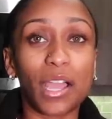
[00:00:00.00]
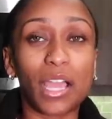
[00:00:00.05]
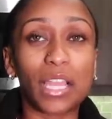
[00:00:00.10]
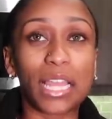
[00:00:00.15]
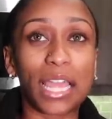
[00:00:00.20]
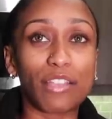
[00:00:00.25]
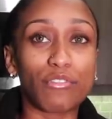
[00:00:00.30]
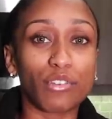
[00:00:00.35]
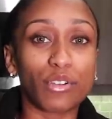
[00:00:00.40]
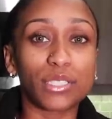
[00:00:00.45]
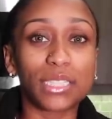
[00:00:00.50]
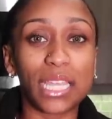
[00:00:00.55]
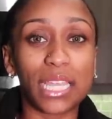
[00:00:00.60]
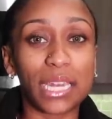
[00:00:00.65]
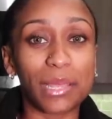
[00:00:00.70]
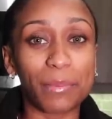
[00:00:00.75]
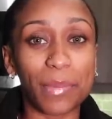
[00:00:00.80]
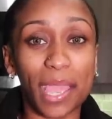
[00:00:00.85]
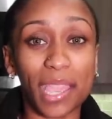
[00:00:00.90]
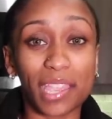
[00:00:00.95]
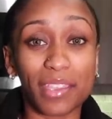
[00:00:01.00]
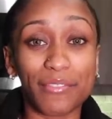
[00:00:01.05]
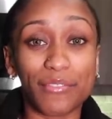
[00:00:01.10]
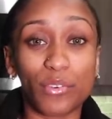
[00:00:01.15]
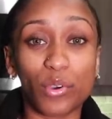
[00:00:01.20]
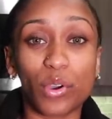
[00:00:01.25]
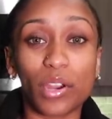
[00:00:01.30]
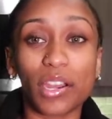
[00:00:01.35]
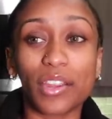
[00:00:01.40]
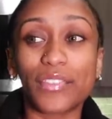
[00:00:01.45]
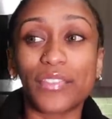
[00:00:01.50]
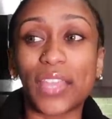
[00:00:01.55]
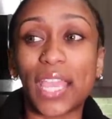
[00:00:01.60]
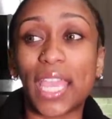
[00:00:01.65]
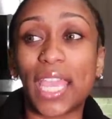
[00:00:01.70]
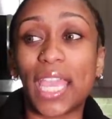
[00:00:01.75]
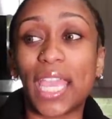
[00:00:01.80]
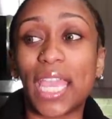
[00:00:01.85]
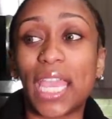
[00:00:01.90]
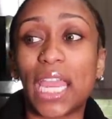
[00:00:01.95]
like rotating back and forth,
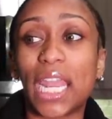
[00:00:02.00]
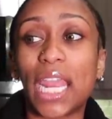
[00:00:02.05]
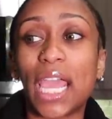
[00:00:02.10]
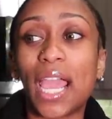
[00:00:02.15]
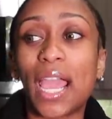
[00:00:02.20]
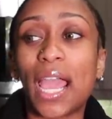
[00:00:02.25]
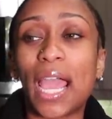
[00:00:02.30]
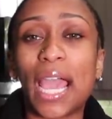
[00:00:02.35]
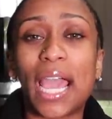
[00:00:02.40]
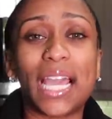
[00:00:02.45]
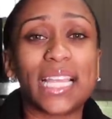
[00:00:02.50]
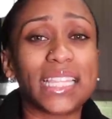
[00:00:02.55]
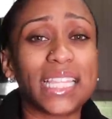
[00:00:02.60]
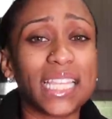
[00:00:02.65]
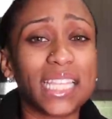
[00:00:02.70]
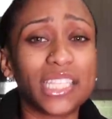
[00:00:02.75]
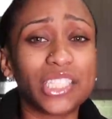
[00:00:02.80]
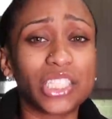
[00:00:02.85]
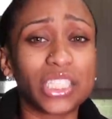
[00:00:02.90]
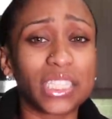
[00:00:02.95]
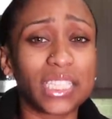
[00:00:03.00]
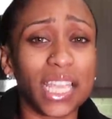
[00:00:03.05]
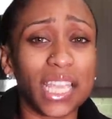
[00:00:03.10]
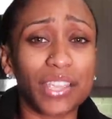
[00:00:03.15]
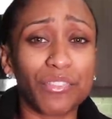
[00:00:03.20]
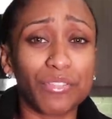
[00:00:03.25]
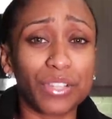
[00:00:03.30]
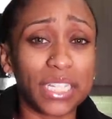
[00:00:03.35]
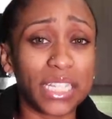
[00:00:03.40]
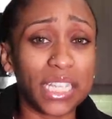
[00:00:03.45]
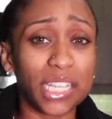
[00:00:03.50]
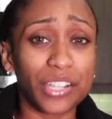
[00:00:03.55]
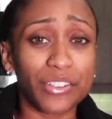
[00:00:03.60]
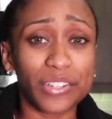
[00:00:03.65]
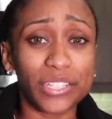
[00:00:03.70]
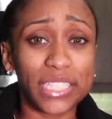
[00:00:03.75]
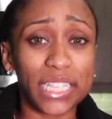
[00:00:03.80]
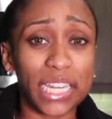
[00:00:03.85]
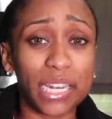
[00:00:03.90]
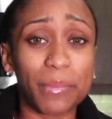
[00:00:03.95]
and I think it just like really
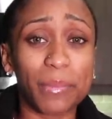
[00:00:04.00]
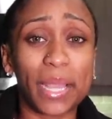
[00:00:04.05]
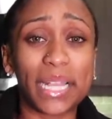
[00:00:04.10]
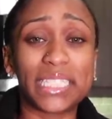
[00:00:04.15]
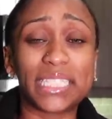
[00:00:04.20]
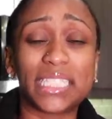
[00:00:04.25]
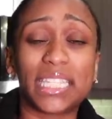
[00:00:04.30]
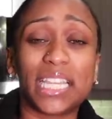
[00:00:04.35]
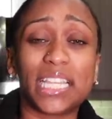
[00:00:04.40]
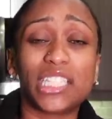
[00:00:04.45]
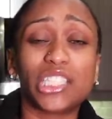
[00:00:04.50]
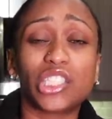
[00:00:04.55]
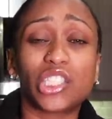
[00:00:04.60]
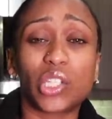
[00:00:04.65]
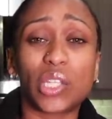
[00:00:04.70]
irritated my skin.